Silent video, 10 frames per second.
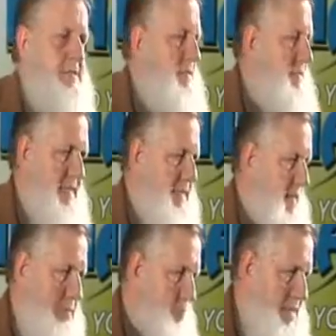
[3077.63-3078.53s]
and they
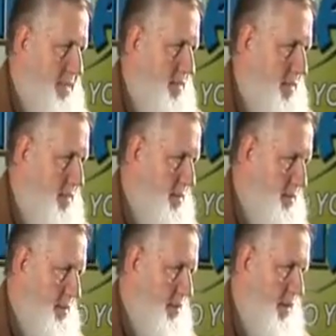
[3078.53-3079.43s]
can't be,
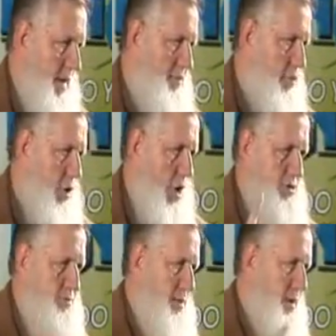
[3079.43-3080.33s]
you know, have the
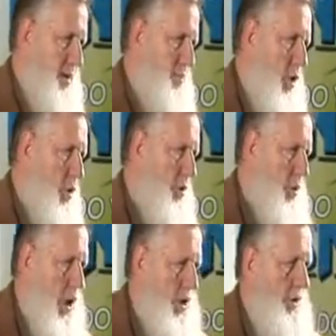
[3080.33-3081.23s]
cross put on, holy
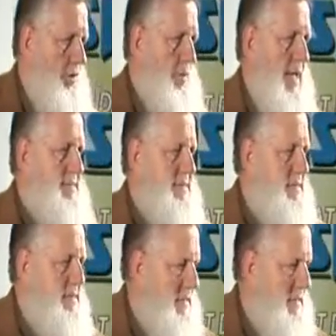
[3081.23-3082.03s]
water, blessings. They